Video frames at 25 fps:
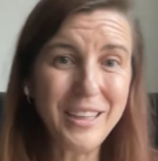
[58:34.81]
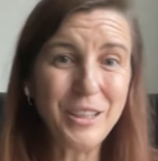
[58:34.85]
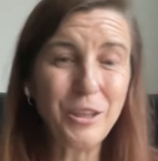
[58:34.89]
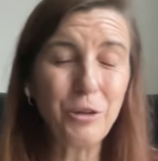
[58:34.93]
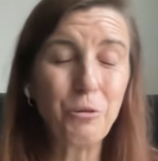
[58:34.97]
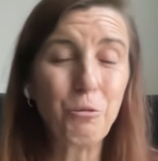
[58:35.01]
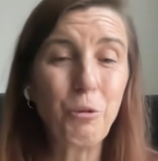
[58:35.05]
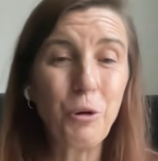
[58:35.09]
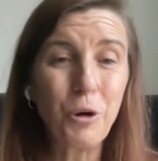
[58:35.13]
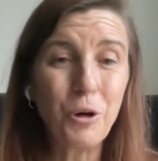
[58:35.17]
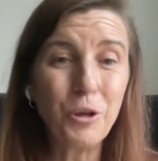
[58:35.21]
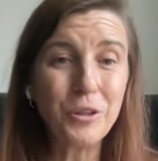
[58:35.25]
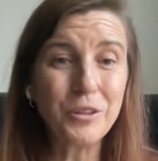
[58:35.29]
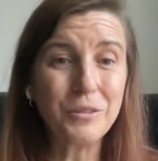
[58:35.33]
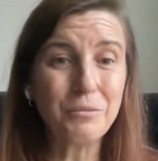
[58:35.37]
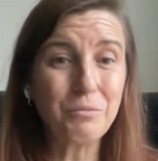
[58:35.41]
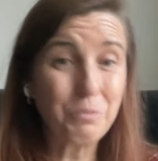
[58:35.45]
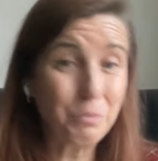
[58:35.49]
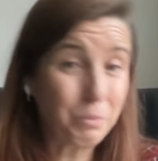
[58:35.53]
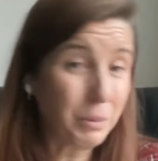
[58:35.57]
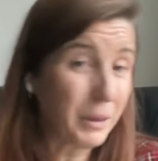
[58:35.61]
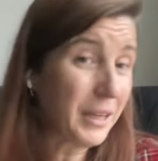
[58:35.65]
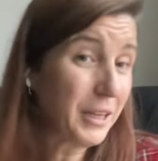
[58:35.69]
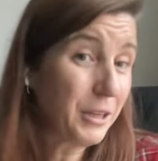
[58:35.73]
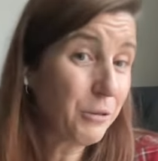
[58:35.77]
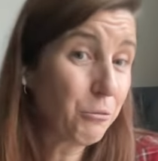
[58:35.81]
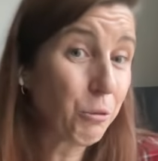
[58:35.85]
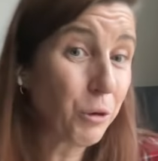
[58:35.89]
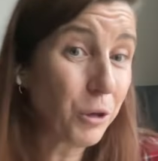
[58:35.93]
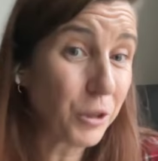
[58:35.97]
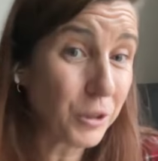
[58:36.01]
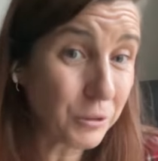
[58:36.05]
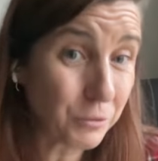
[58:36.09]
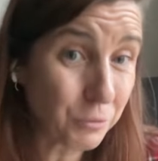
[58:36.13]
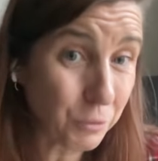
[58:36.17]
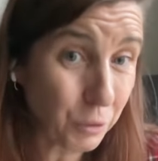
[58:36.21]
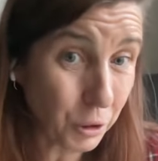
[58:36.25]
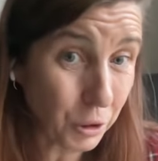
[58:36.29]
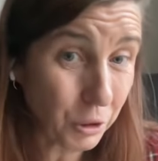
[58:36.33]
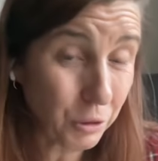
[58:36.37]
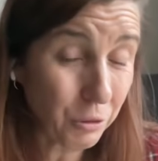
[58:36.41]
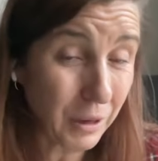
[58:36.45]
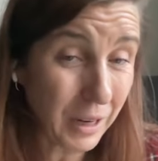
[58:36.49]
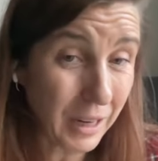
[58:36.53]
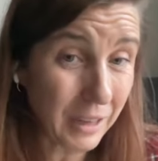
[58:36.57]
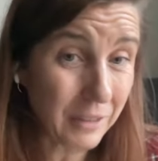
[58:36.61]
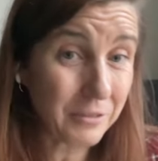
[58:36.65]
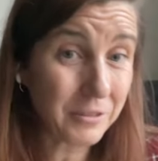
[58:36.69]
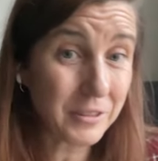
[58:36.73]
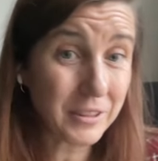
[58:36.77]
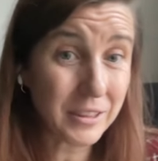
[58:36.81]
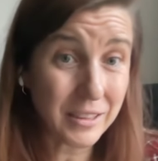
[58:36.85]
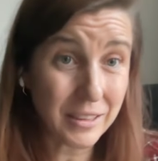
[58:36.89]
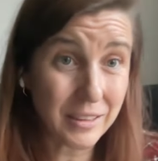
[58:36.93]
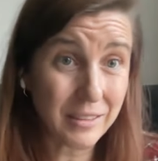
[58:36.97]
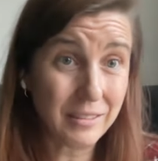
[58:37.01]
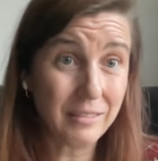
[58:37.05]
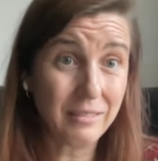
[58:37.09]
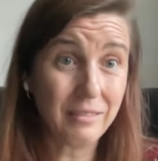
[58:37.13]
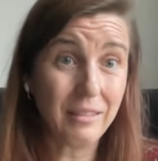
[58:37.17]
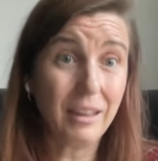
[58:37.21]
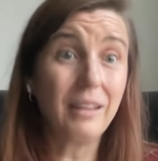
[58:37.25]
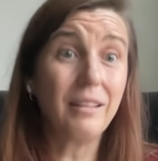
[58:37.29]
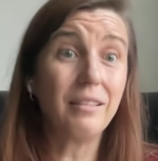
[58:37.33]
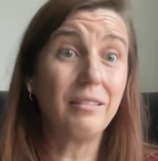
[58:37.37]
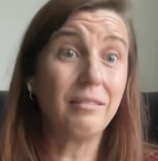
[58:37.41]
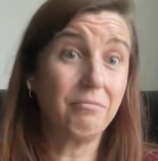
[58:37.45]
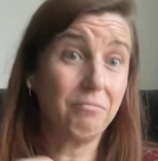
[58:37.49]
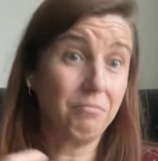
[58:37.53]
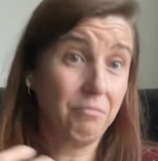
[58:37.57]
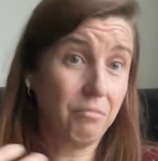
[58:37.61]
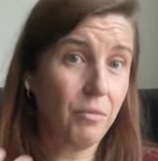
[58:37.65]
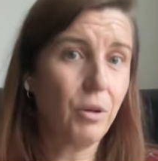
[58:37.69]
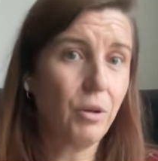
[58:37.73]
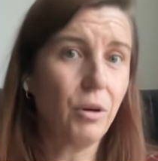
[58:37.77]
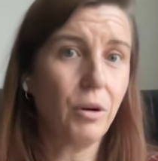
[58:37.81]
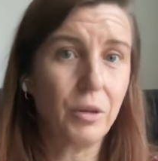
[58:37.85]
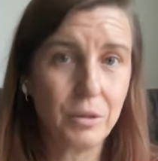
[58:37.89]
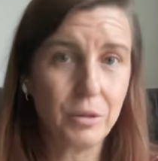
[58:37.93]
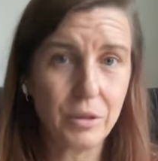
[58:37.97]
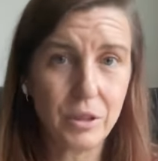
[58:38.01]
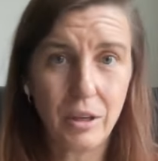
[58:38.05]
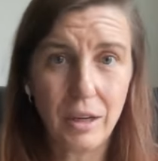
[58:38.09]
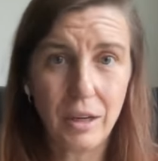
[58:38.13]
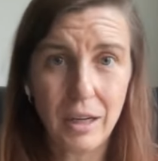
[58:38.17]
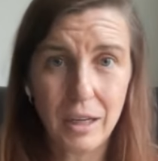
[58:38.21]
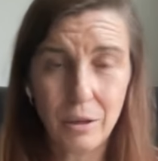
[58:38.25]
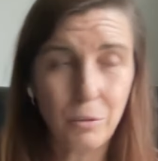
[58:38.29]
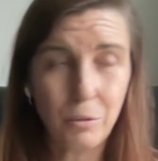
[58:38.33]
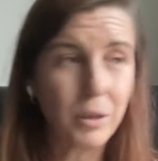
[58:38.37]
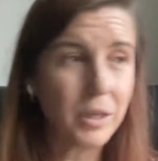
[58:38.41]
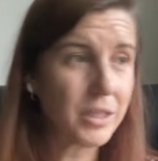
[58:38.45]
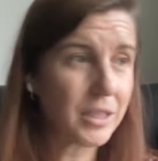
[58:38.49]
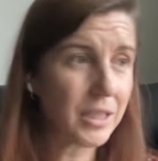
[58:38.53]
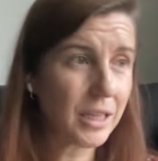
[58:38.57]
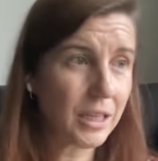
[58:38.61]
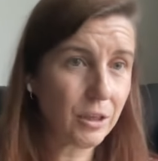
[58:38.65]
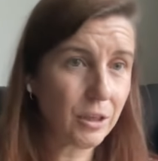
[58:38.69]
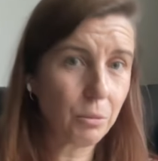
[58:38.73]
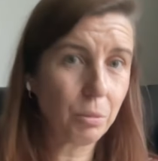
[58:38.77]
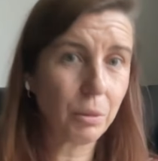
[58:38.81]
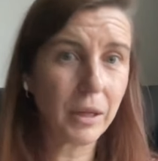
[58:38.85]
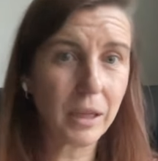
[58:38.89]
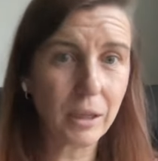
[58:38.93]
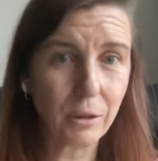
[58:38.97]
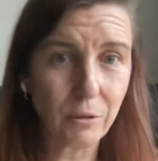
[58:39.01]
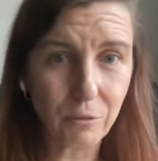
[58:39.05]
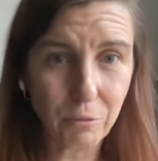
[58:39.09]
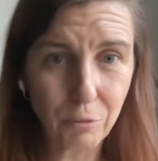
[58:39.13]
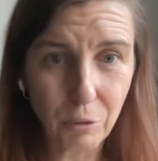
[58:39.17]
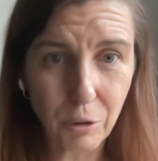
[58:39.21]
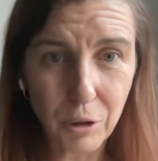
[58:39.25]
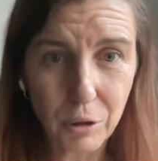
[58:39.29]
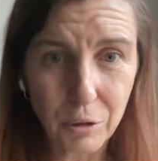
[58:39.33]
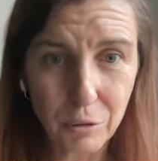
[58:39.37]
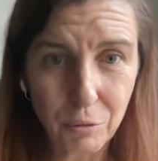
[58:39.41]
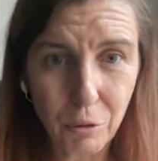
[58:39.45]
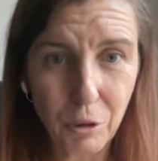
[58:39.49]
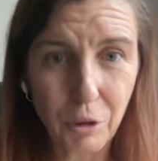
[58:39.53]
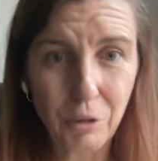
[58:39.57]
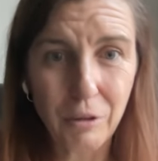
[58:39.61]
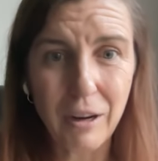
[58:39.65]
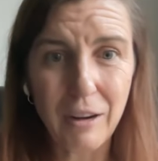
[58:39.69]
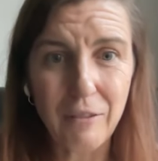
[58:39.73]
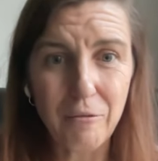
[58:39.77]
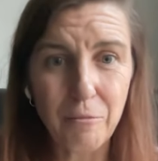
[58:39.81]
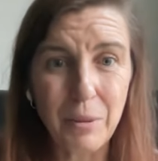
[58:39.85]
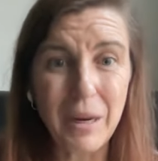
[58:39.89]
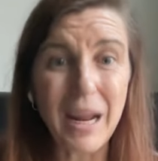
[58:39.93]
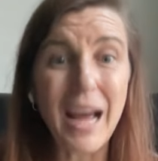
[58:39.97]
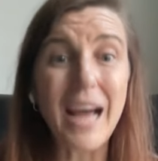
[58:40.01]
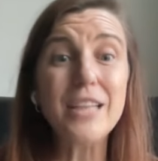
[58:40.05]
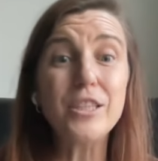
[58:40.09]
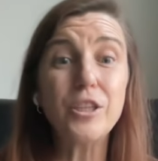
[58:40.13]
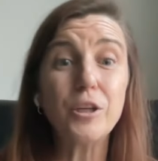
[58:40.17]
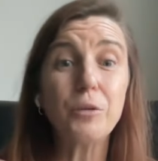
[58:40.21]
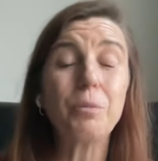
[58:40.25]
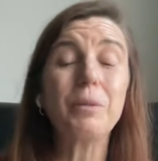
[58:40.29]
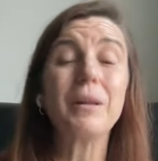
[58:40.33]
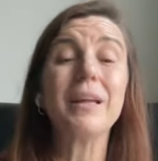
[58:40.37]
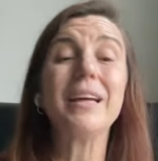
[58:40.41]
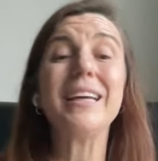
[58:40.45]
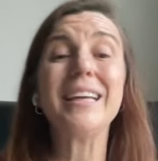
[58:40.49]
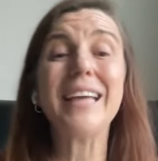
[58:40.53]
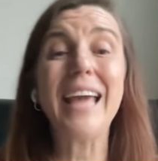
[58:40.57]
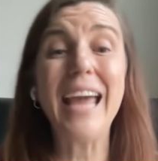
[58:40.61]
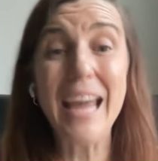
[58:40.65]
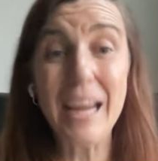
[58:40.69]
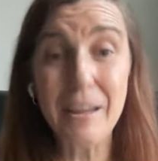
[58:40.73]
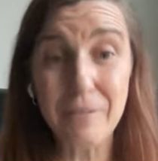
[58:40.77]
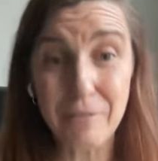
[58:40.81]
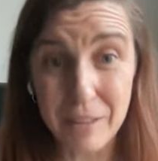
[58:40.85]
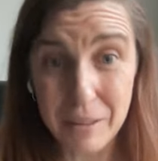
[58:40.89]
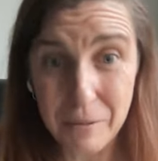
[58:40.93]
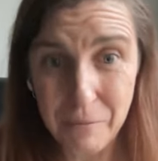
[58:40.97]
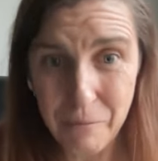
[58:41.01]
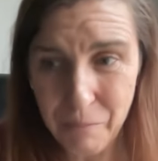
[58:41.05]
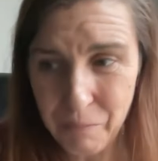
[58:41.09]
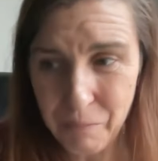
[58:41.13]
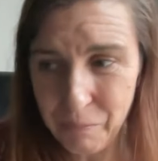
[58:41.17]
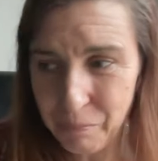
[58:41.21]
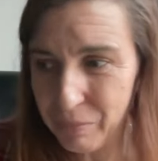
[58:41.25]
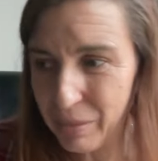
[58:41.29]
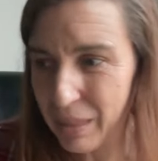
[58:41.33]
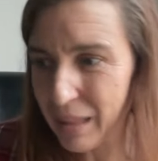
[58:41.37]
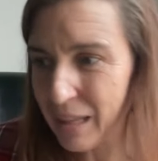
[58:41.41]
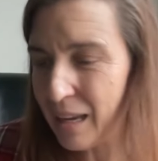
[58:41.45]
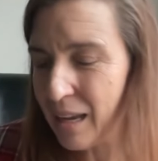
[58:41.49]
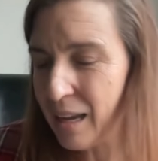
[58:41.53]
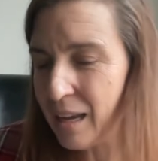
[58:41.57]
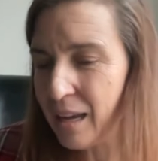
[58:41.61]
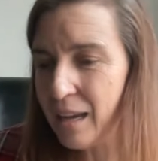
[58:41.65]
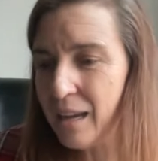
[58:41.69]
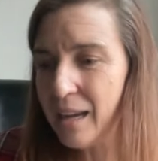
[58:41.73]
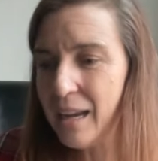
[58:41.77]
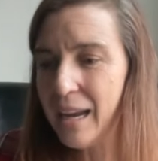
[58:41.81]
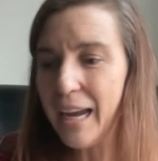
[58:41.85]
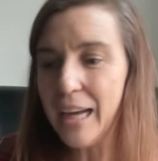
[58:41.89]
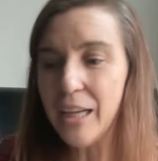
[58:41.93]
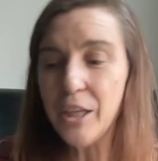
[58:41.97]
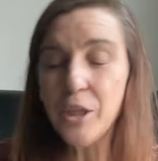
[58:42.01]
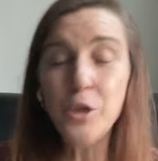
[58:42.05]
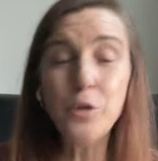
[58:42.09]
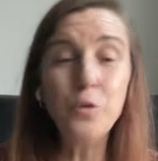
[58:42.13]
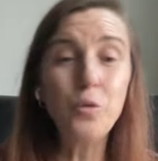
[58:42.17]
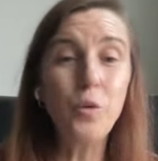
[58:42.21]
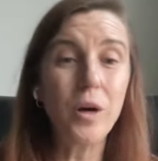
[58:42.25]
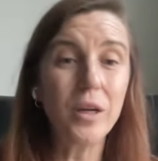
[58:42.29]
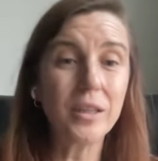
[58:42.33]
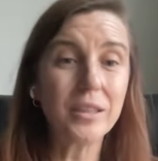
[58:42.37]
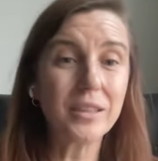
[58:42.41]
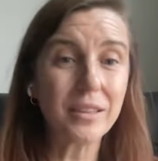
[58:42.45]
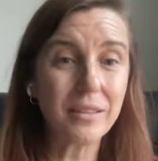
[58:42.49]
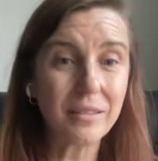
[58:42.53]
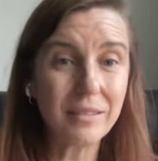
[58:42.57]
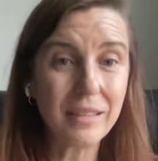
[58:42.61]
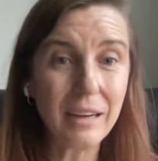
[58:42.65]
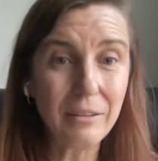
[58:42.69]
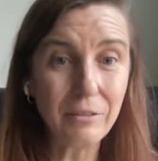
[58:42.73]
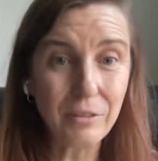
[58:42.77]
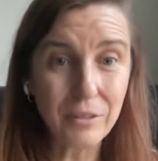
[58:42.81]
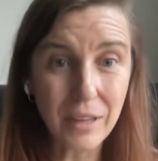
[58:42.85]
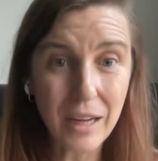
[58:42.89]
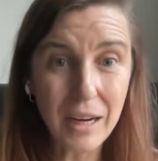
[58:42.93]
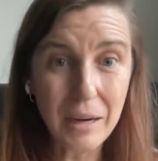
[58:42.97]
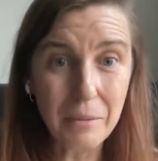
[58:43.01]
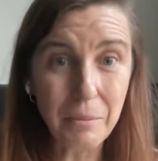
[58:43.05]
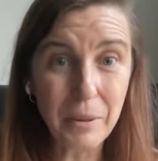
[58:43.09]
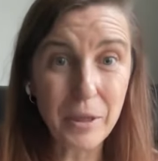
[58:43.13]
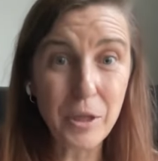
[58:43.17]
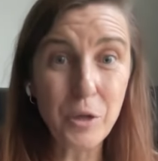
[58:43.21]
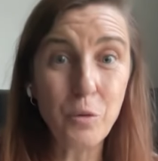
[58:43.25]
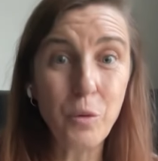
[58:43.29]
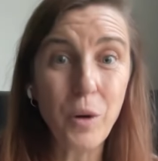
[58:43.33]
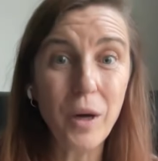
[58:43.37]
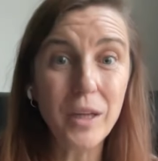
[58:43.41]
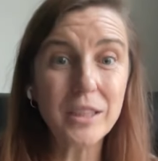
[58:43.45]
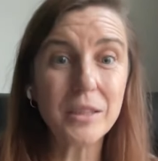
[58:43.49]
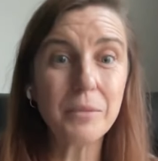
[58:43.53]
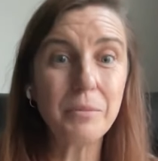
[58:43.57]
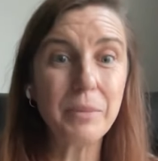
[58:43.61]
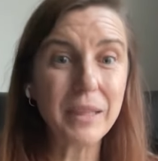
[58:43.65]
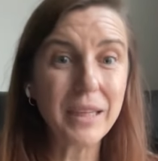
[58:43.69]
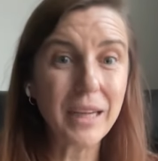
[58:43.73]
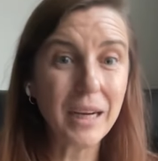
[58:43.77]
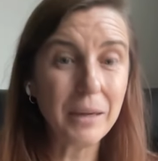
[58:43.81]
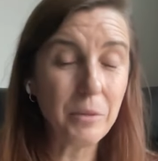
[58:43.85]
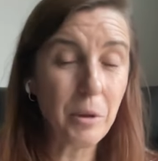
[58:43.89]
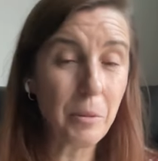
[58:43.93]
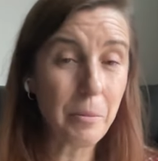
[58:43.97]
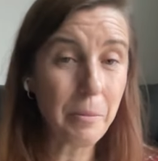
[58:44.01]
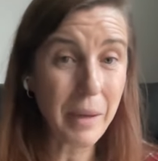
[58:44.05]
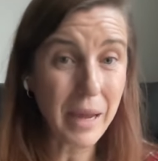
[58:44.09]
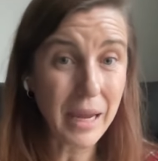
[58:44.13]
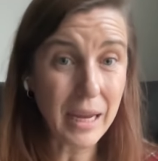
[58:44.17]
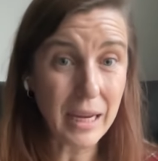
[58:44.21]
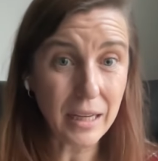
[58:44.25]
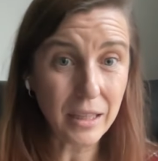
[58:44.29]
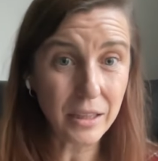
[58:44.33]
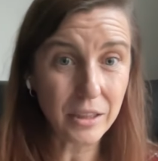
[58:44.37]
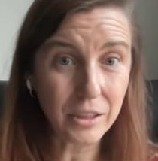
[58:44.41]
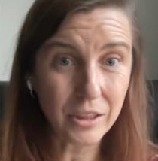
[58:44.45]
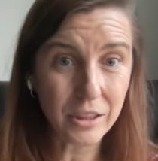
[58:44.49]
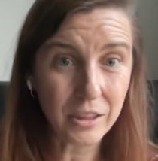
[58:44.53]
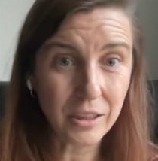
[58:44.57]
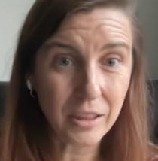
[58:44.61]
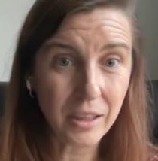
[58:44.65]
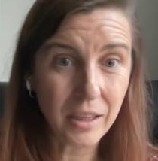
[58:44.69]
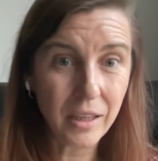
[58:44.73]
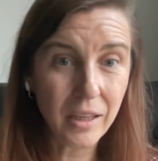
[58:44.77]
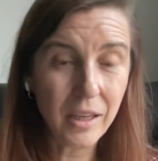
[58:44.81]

You're world, playing World of Warcraft, oh, or sorry, I don't want to say you're playing with World of Warcraft, but as you're playing Haven and you want to level up and you want to become a mage,